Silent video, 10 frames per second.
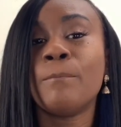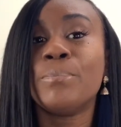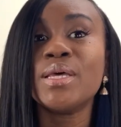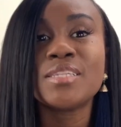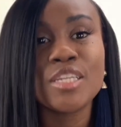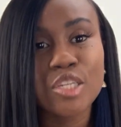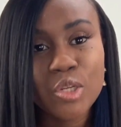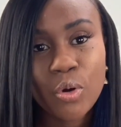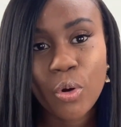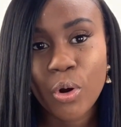business
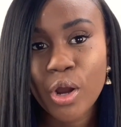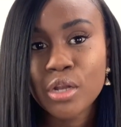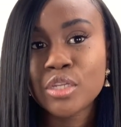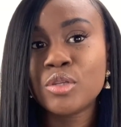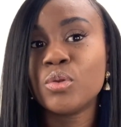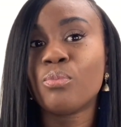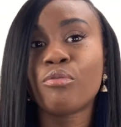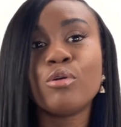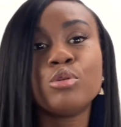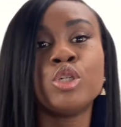cards,
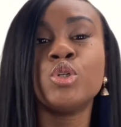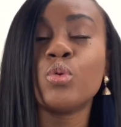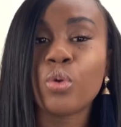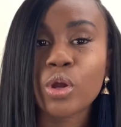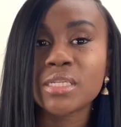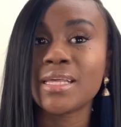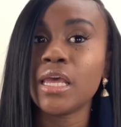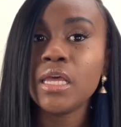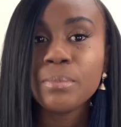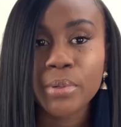brochures,
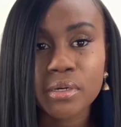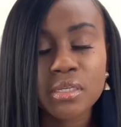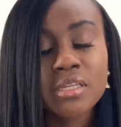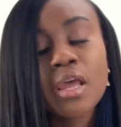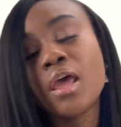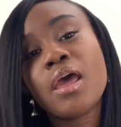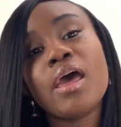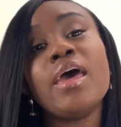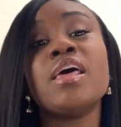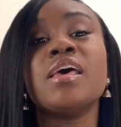ebooks.
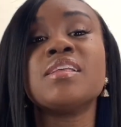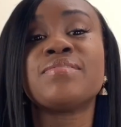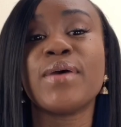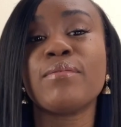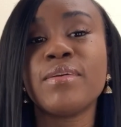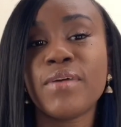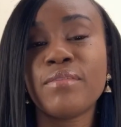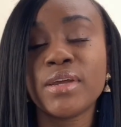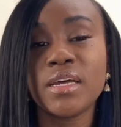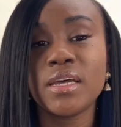It is very,
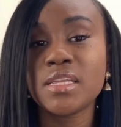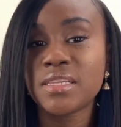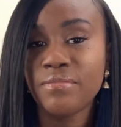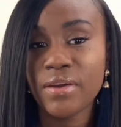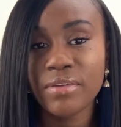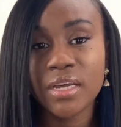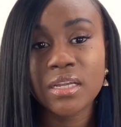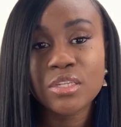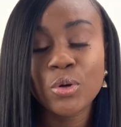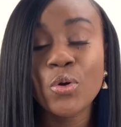very good. It's a very
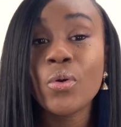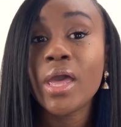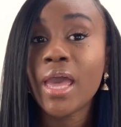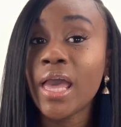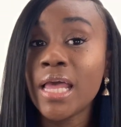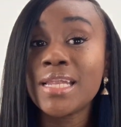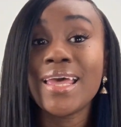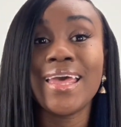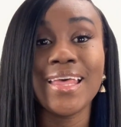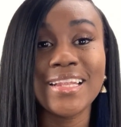good tool and
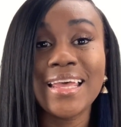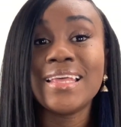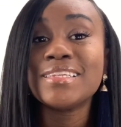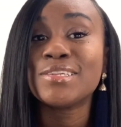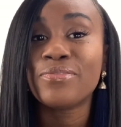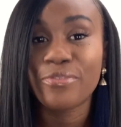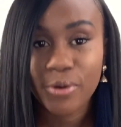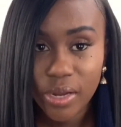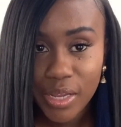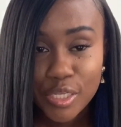it is
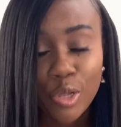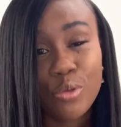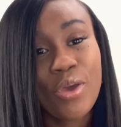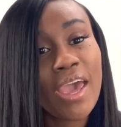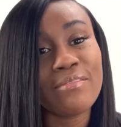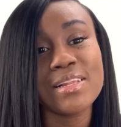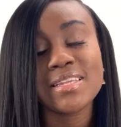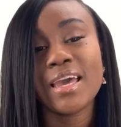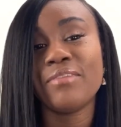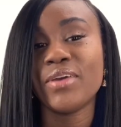free. So you have to
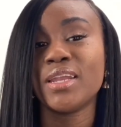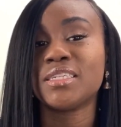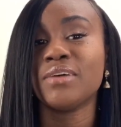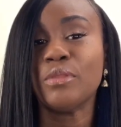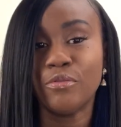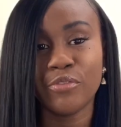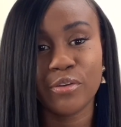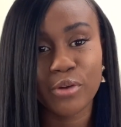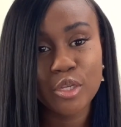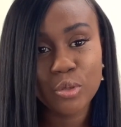take advantage of the free
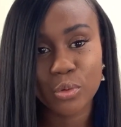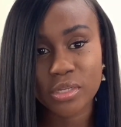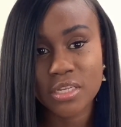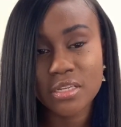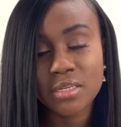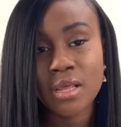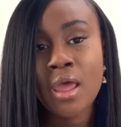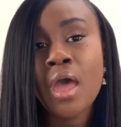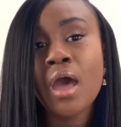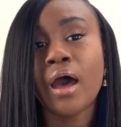resources.
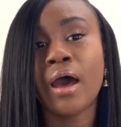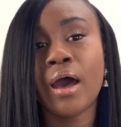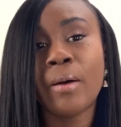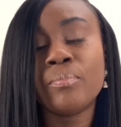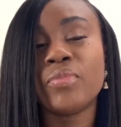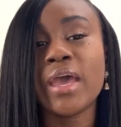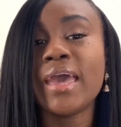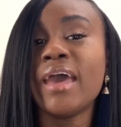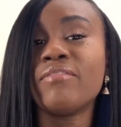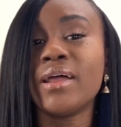They
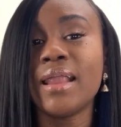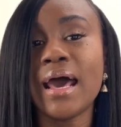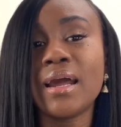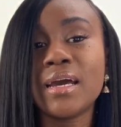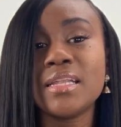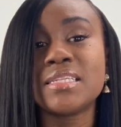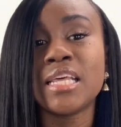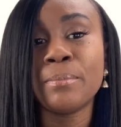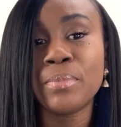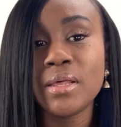have a lot of good
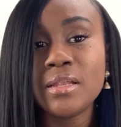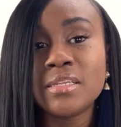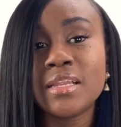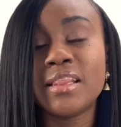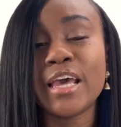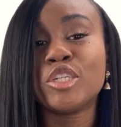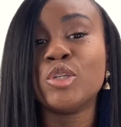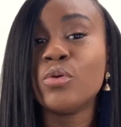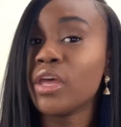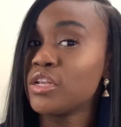templates that
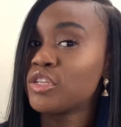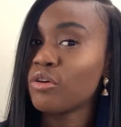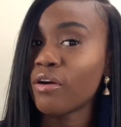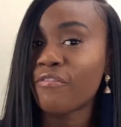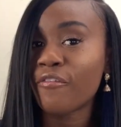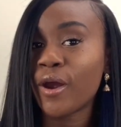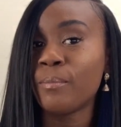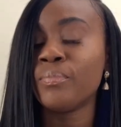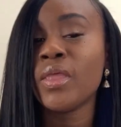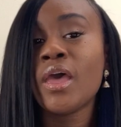you can start
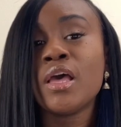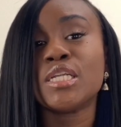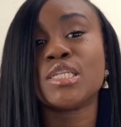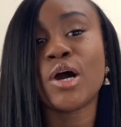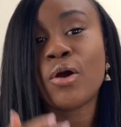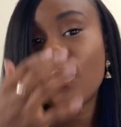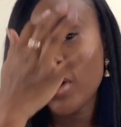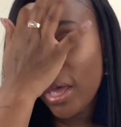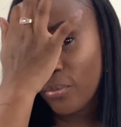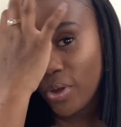from. So
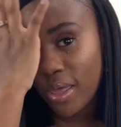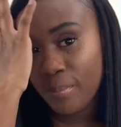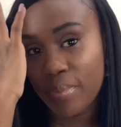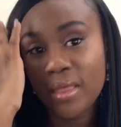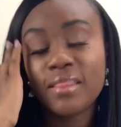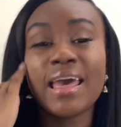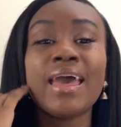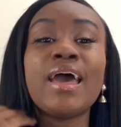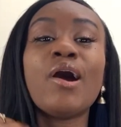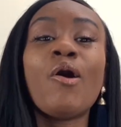it wouldn't be
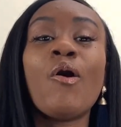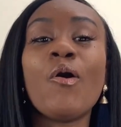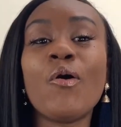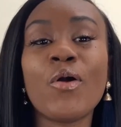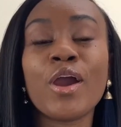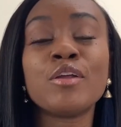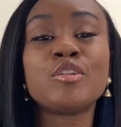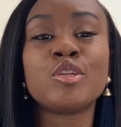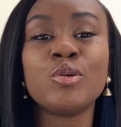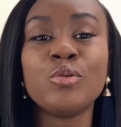that hard
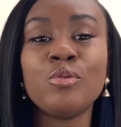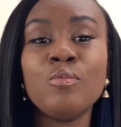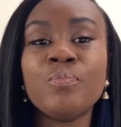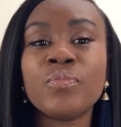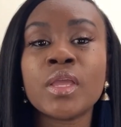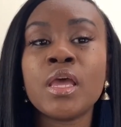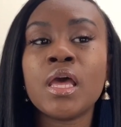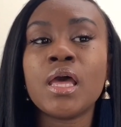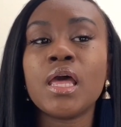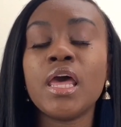to,
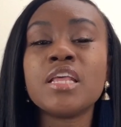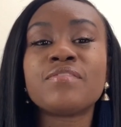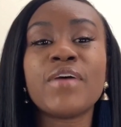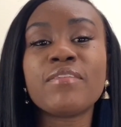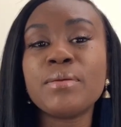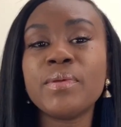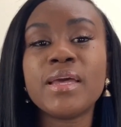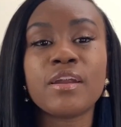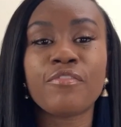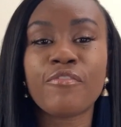it's very beginner